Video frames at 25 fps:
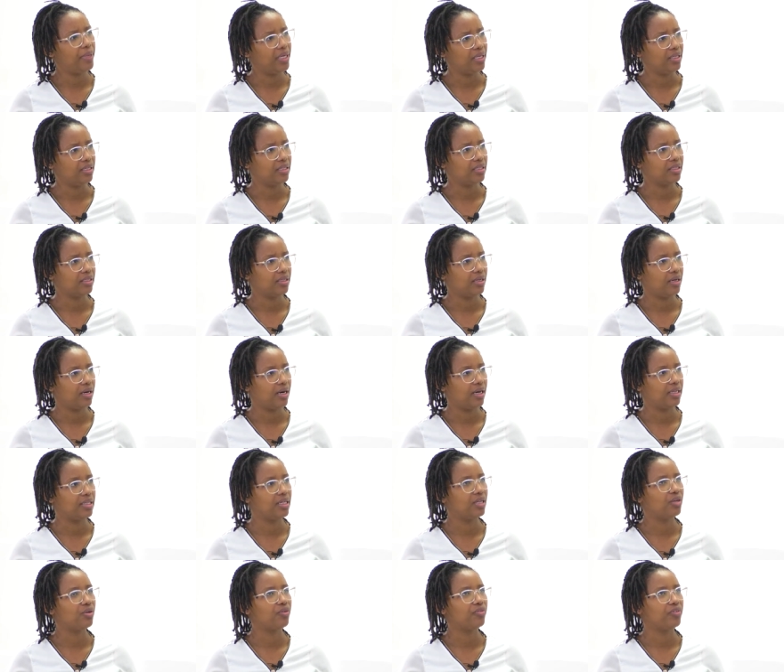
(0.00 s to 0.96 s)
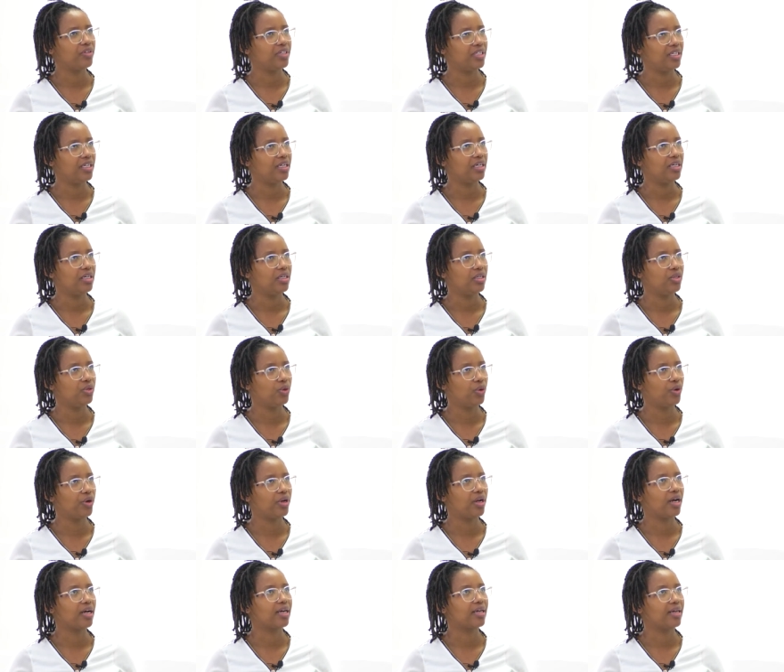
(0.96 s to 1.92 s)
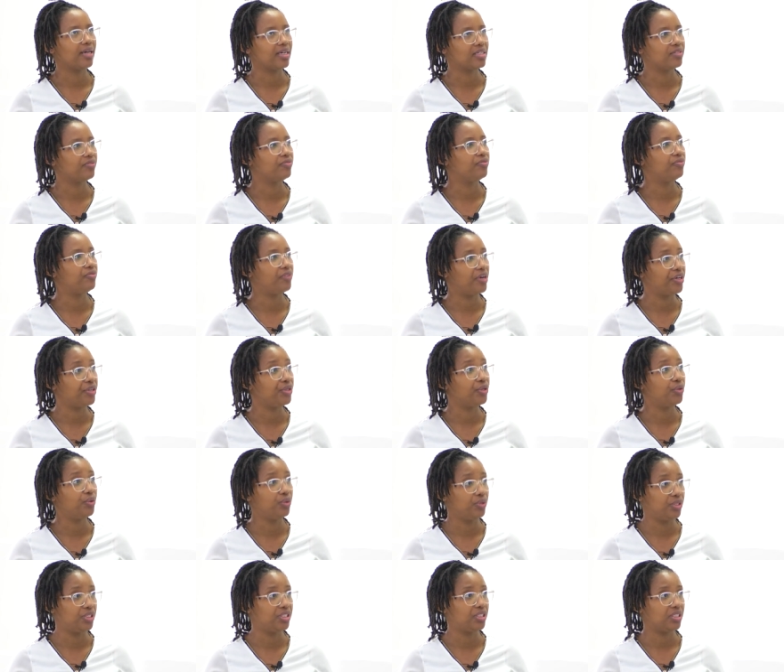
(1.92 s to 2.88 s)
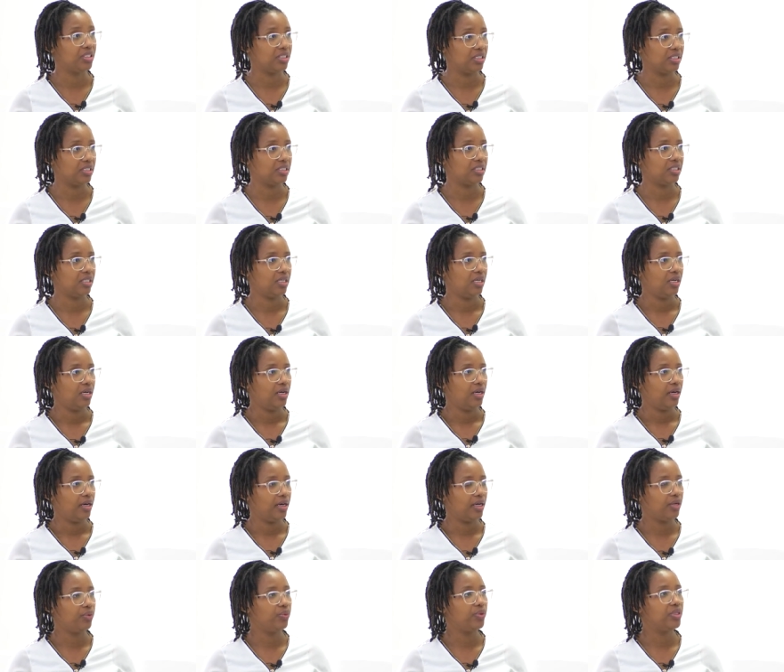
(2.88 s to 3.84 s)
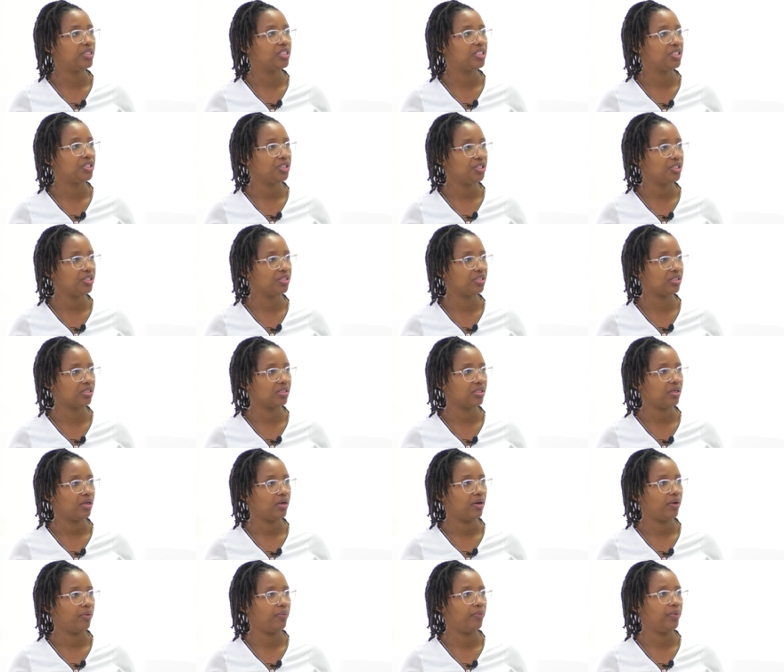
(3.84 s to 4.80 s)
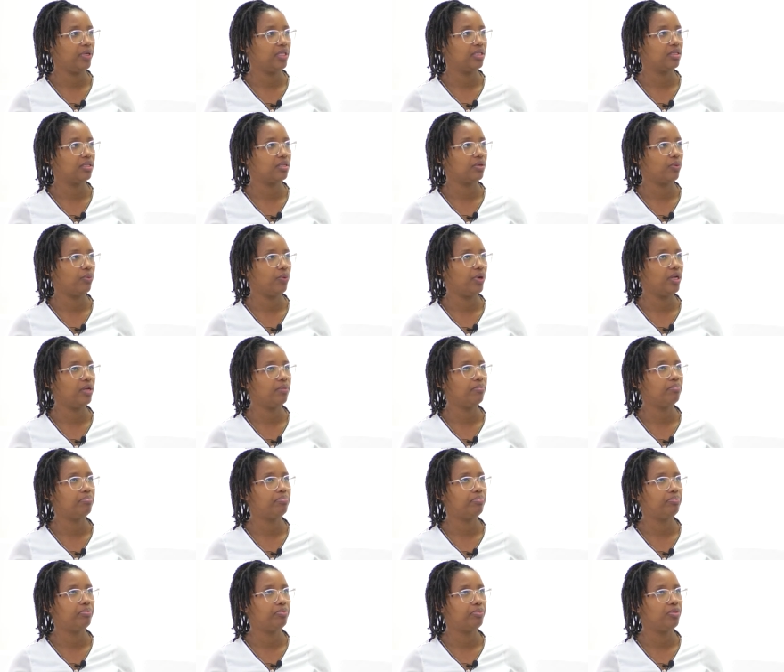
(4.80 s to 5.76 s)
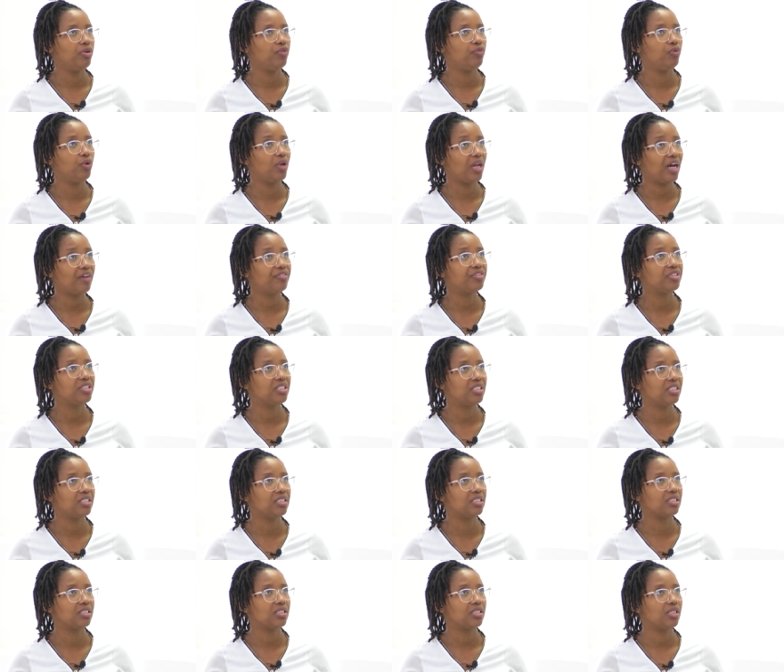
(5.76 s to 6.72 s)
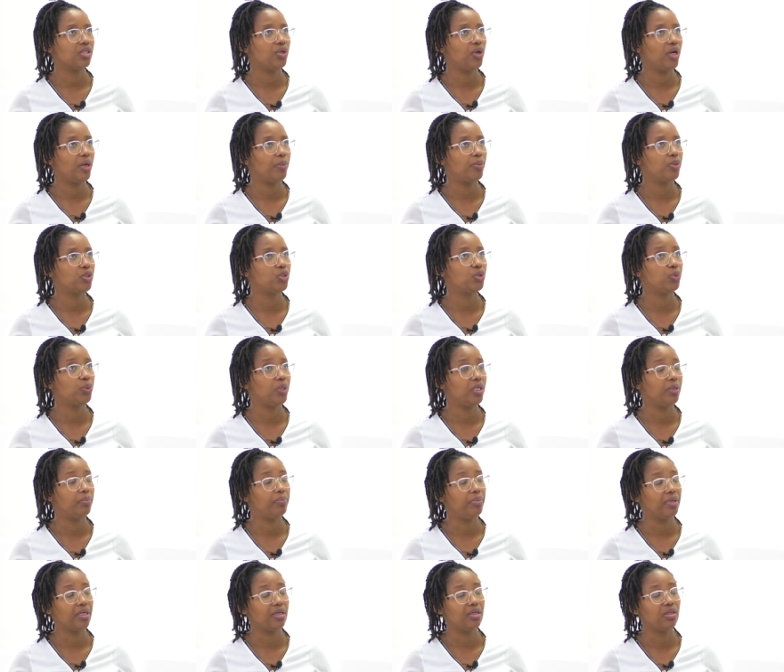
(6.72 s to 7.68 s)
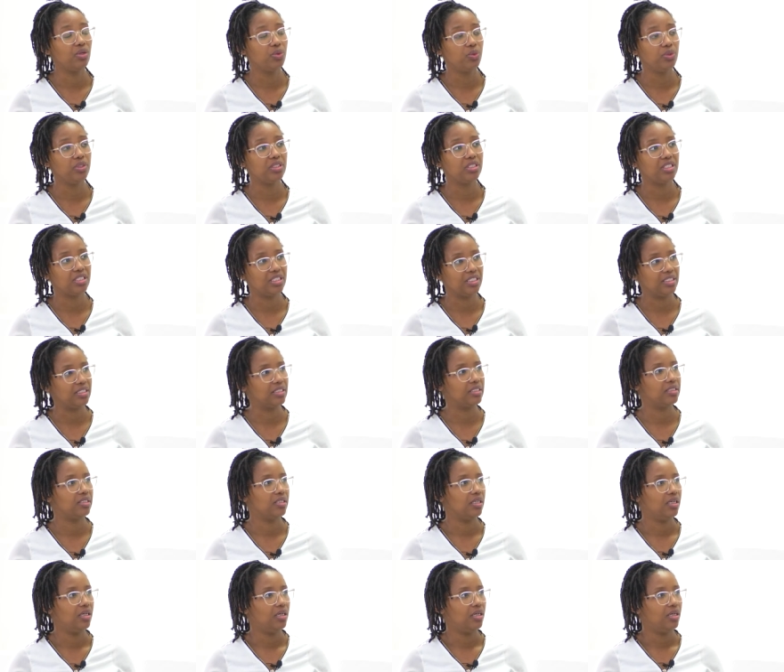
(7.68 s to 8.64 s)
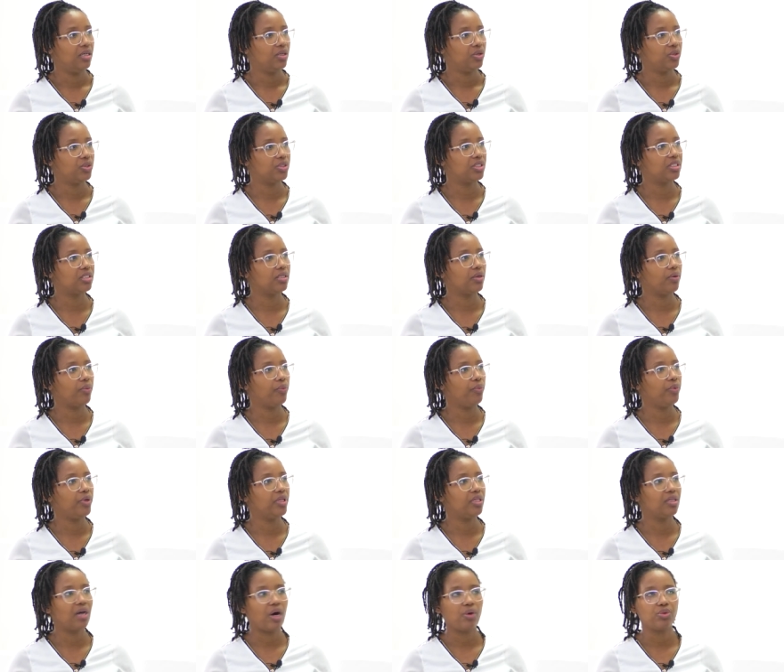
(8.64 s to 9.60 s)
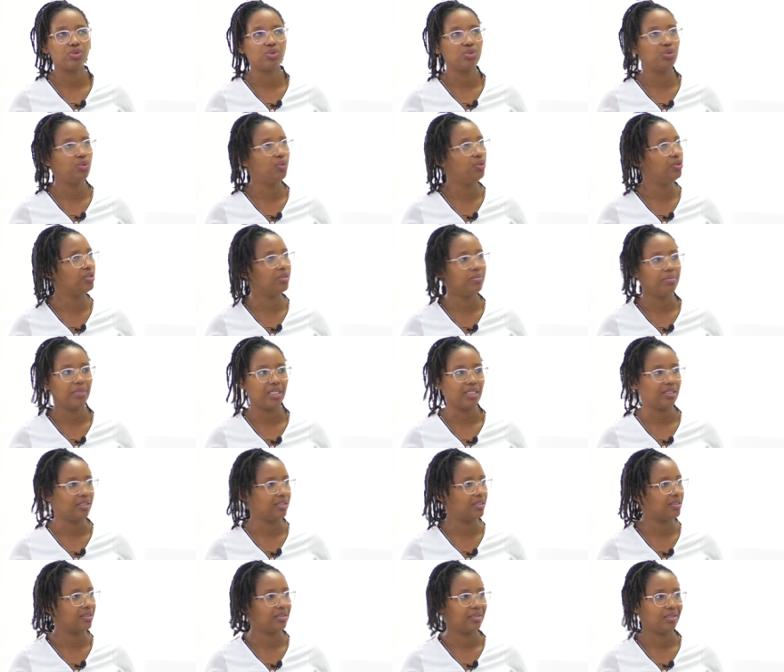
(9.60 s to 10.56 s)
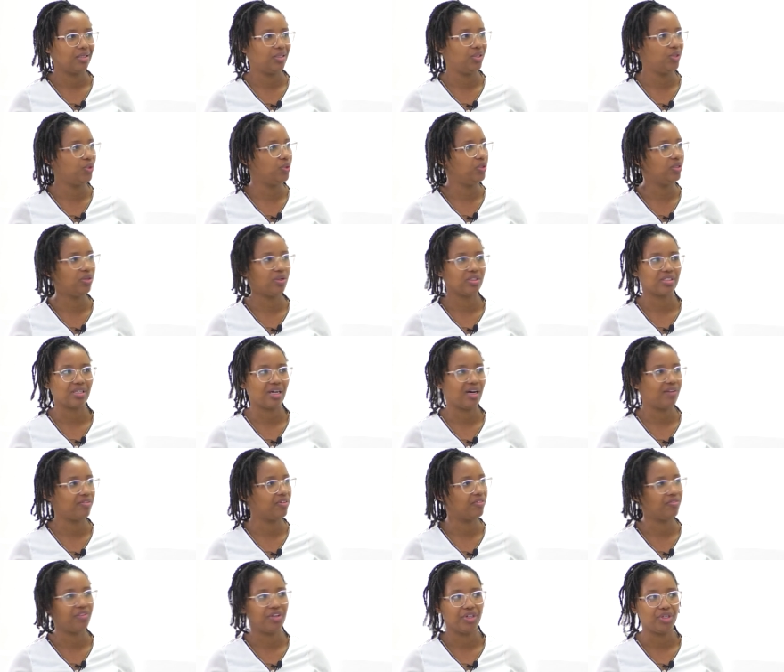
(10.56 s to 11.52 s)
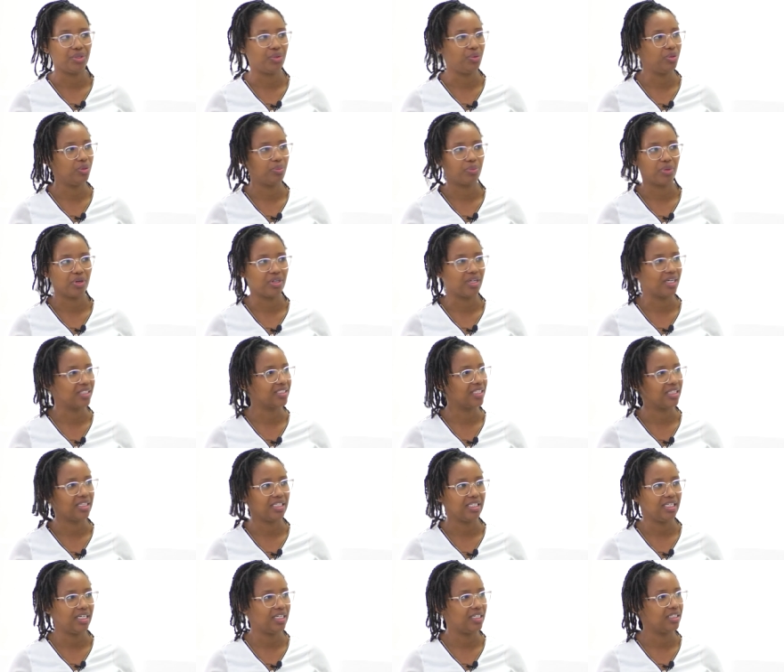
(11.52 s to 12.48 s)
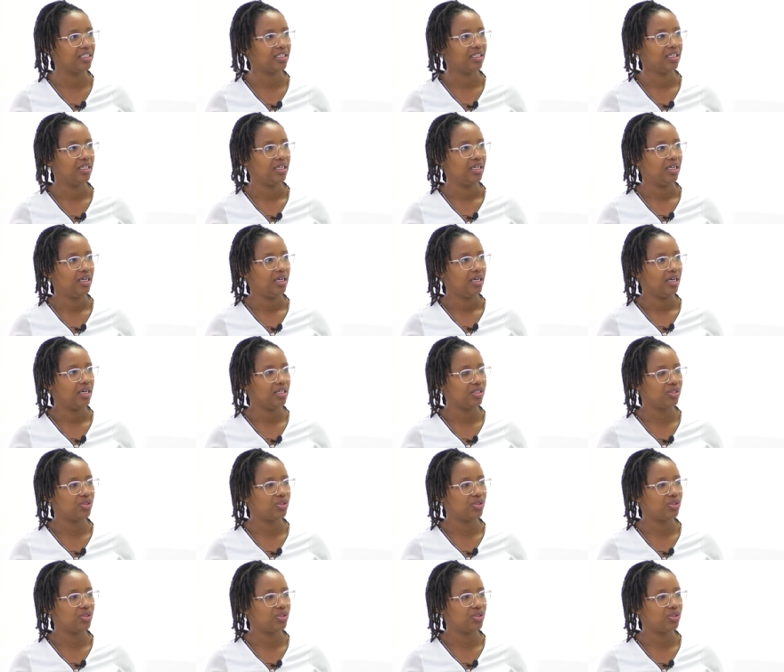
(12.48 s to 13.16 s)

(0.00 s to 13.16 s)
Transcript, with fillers: milk, at the end of the day, you're gonna get very good cheese. And with cheese, with when if you love cheese, you're able to really pick good cheese because without good milk, you will not have a very good product at the end. Mm.